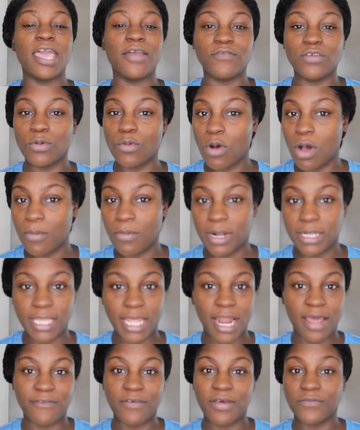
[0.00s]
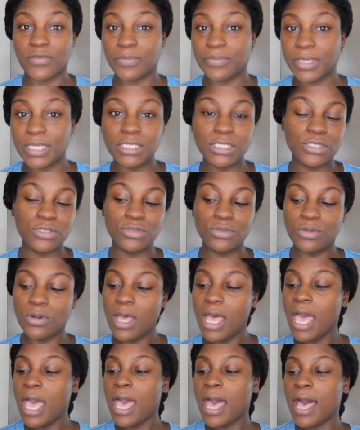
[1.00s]
every Walmart that I've ever been to.
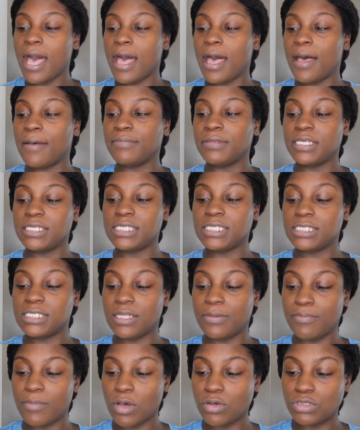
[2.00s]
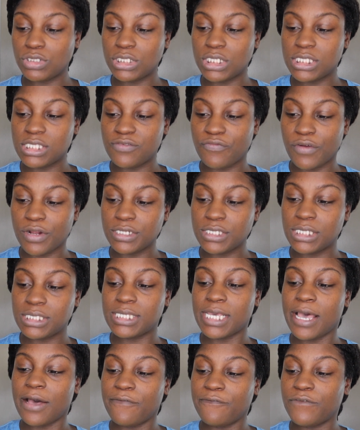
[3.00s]
This is the Motions
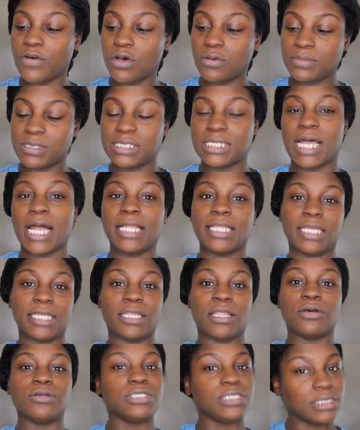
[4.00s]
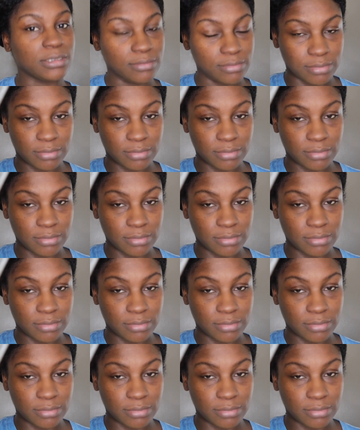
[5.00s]
Versatile Foam Styling Lotion.